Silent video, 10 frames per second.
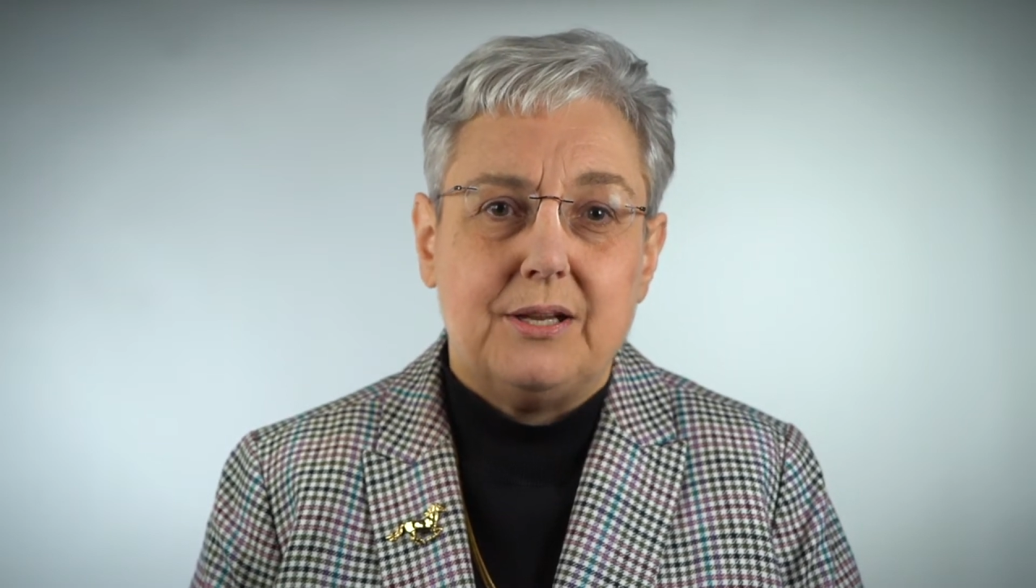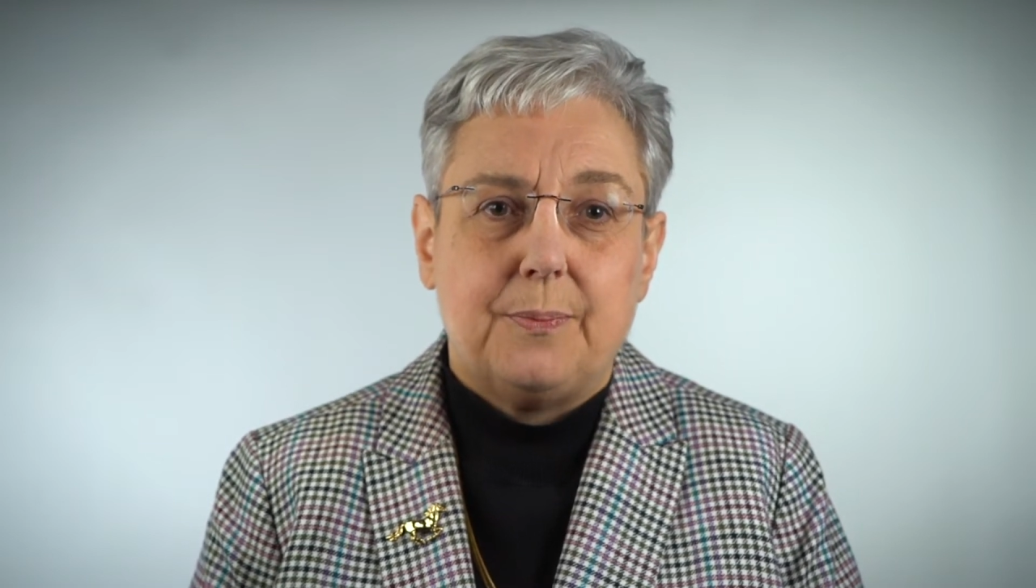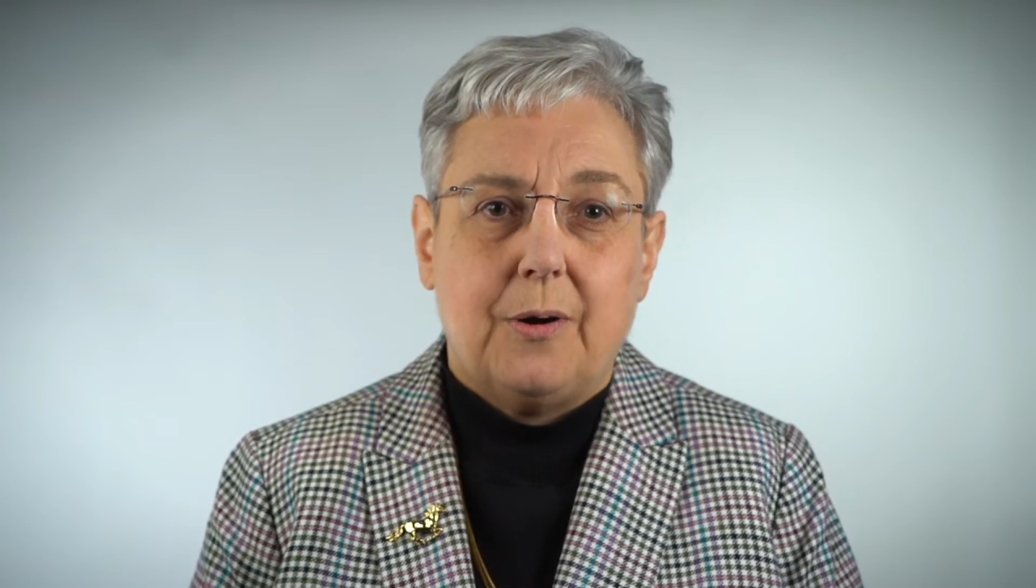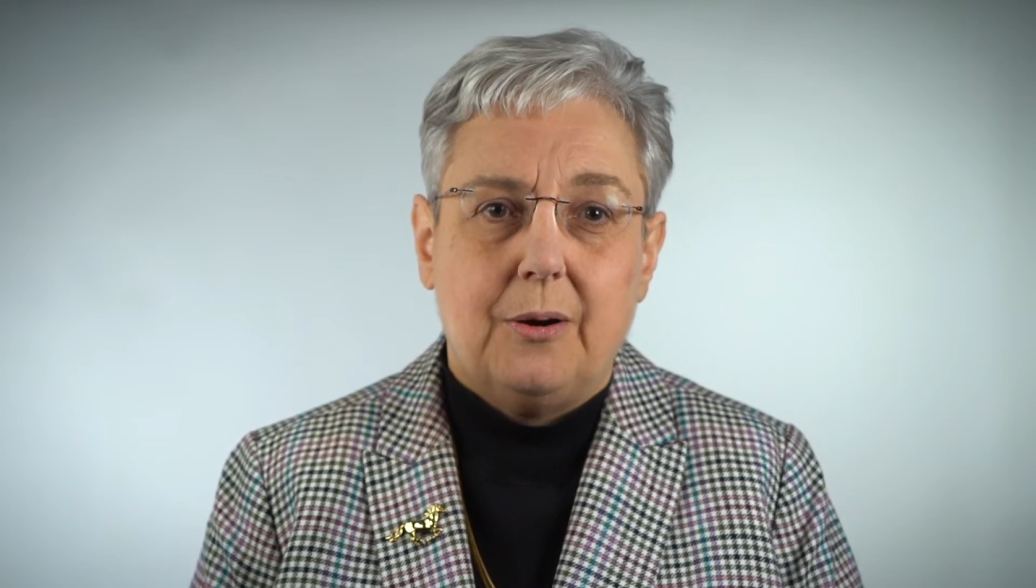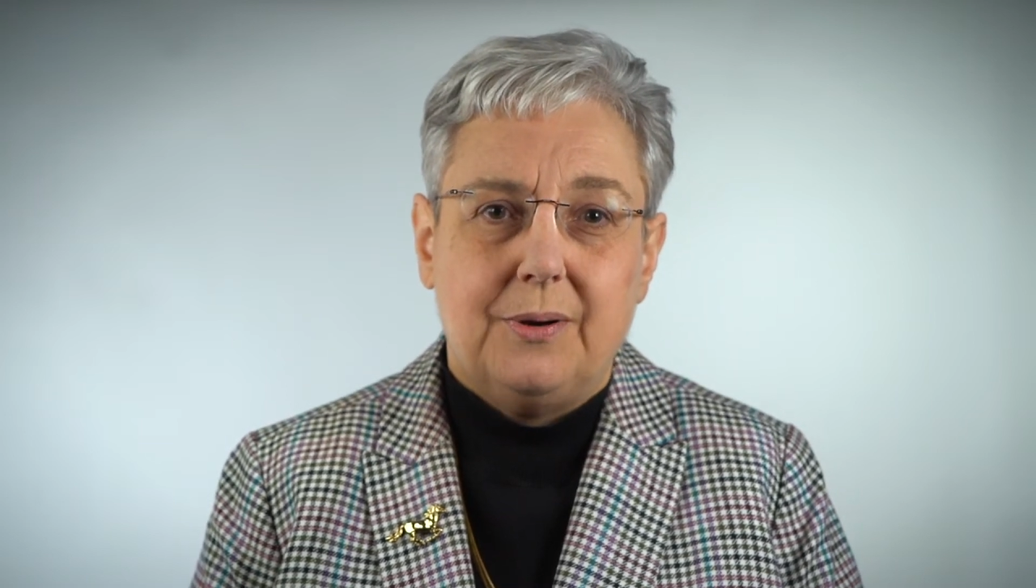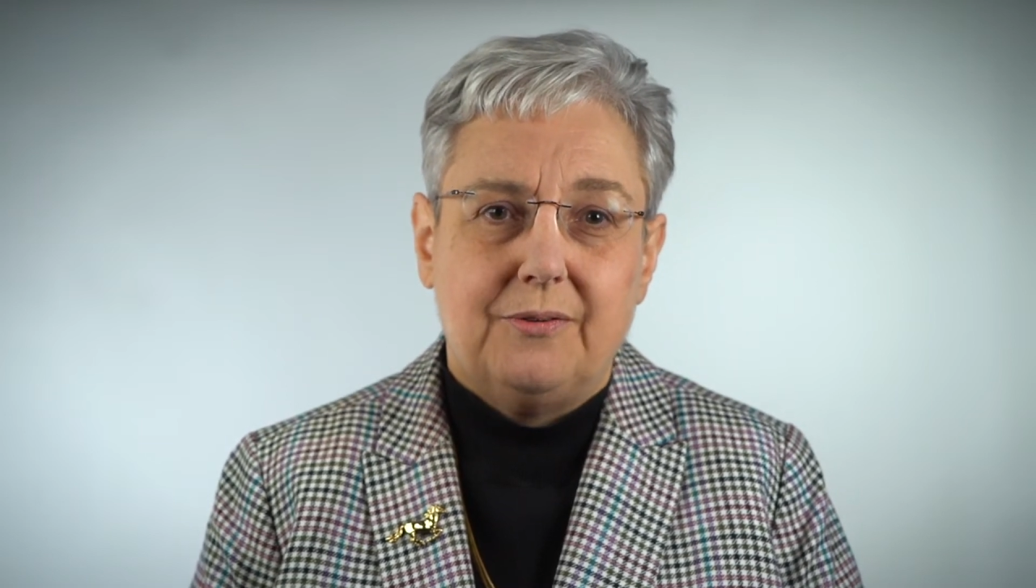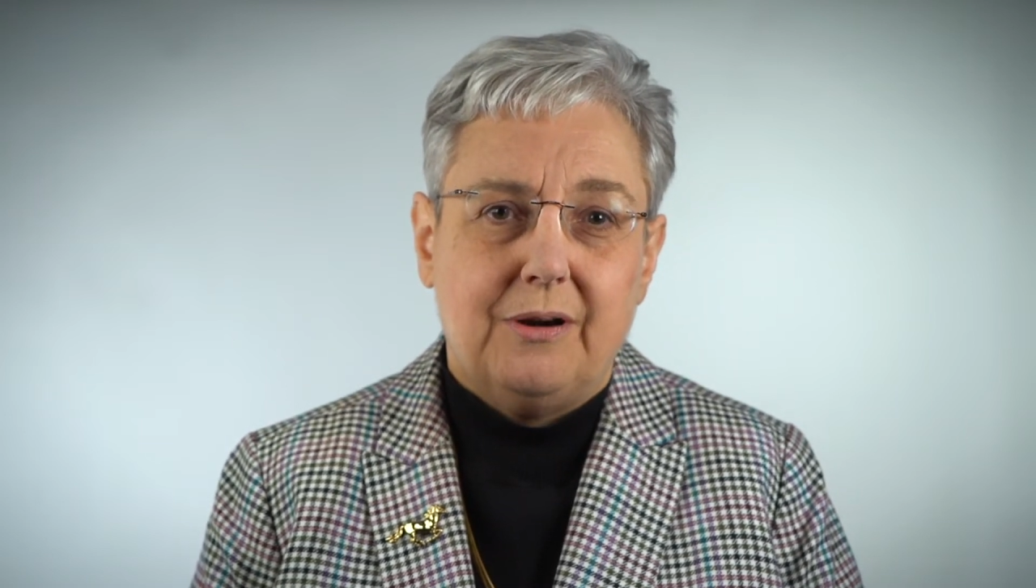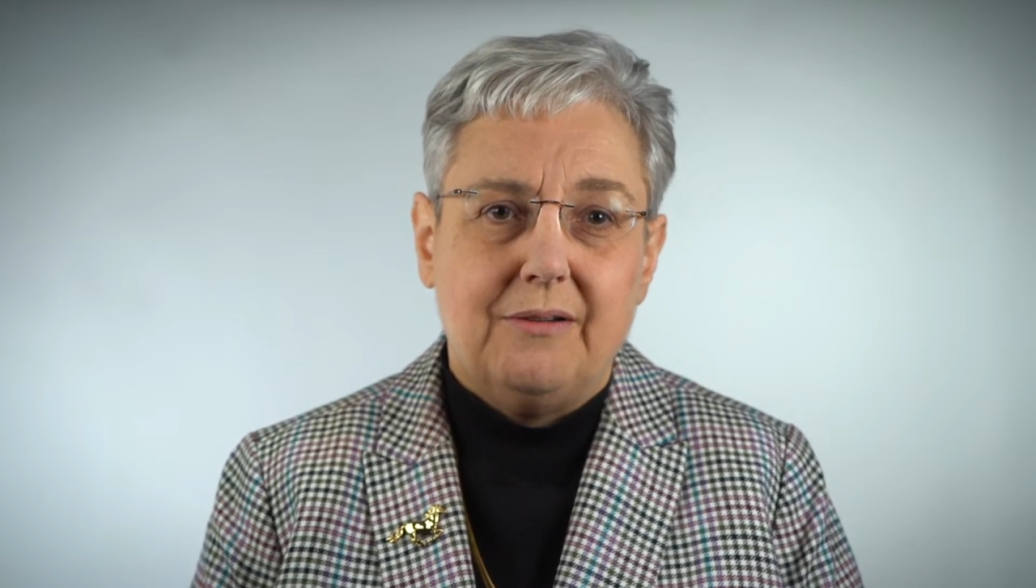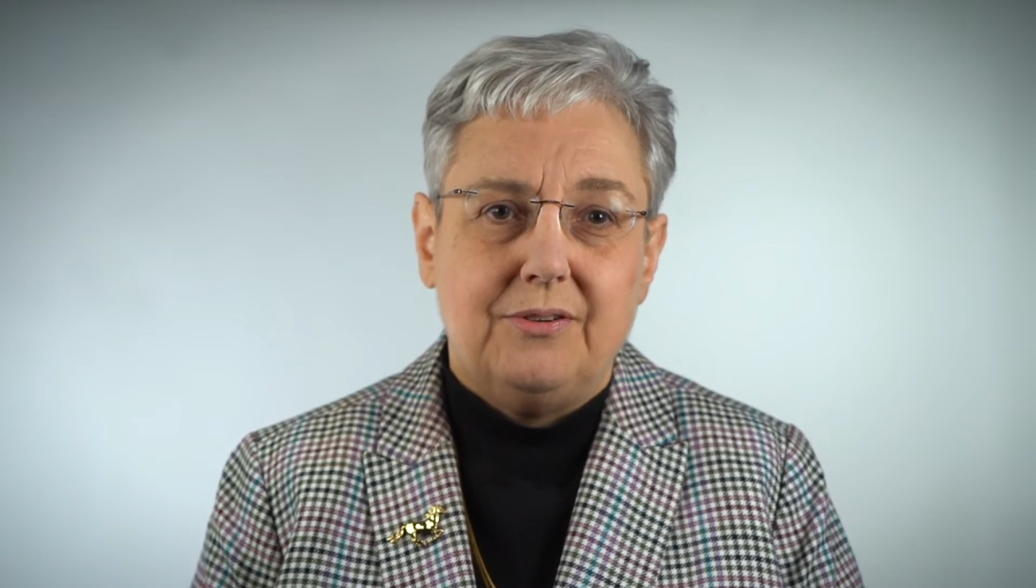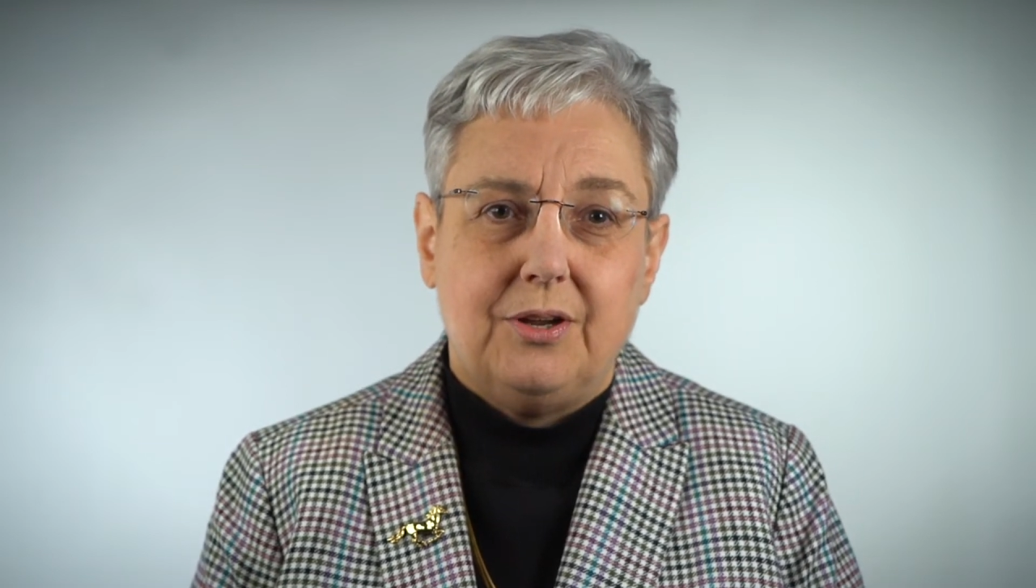Department of
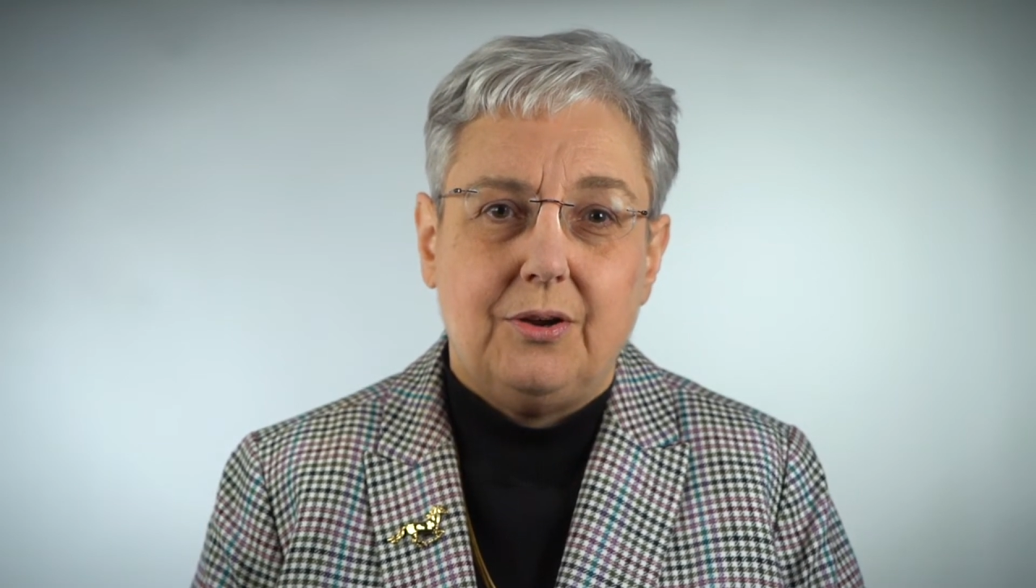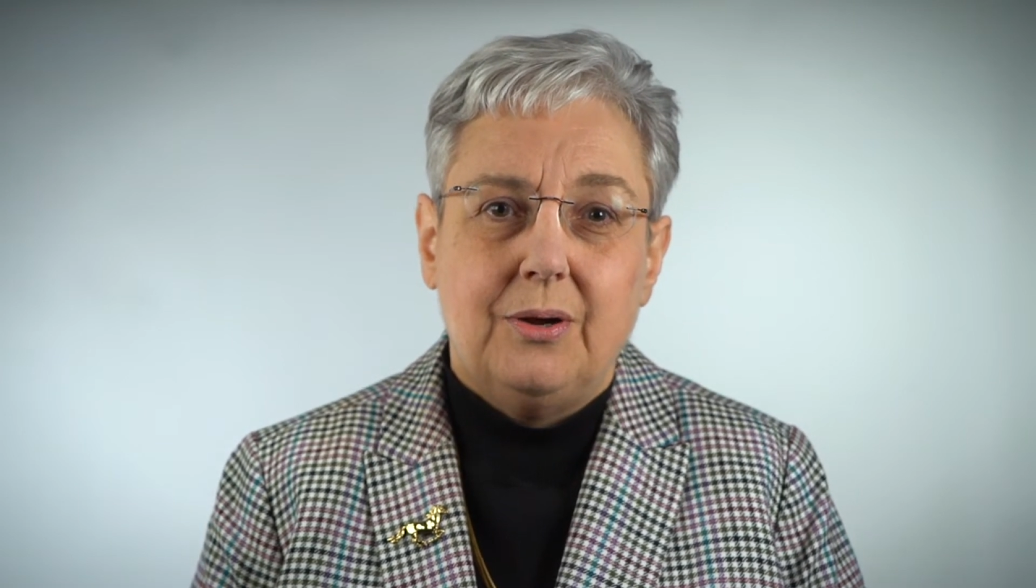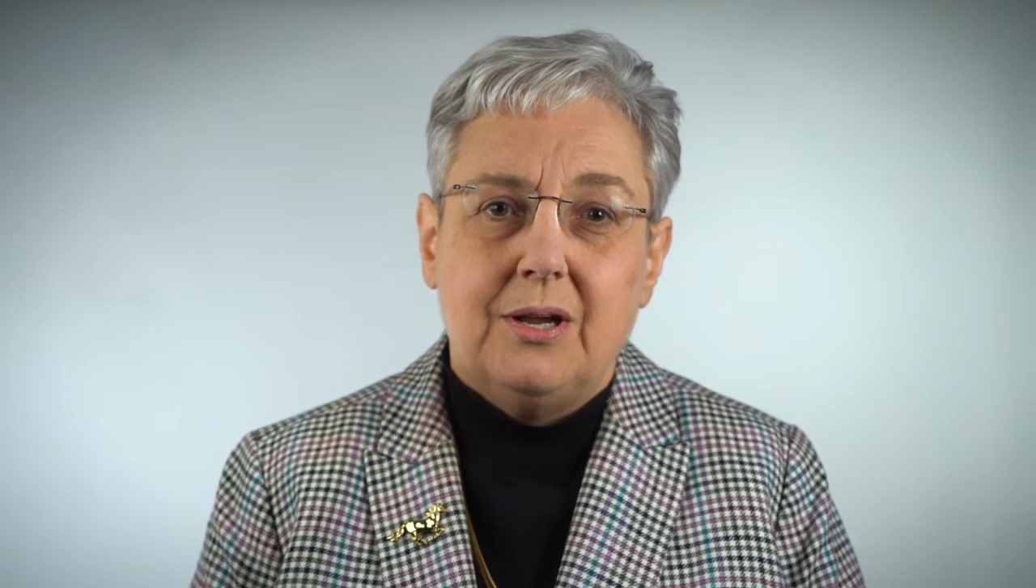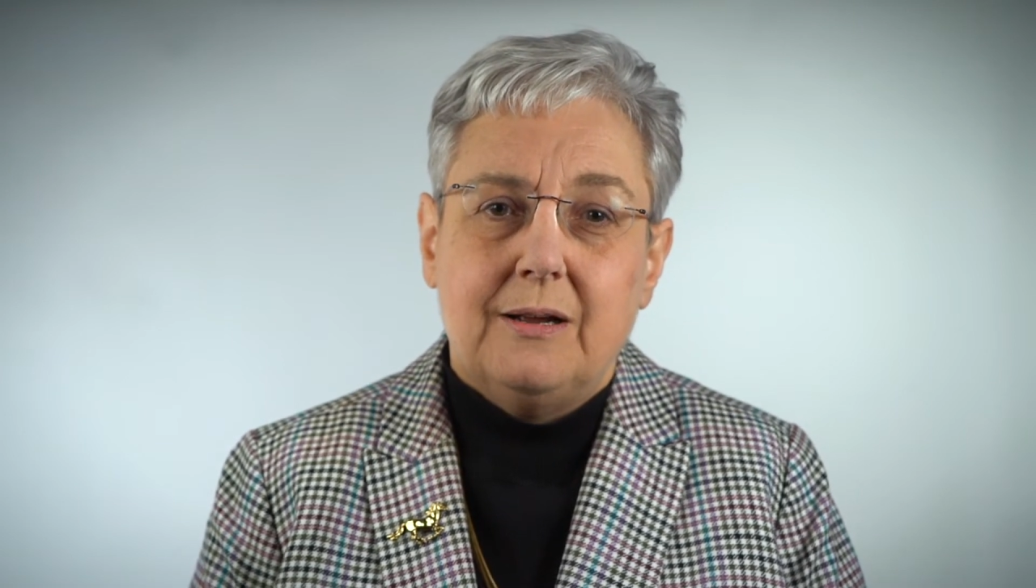Revenue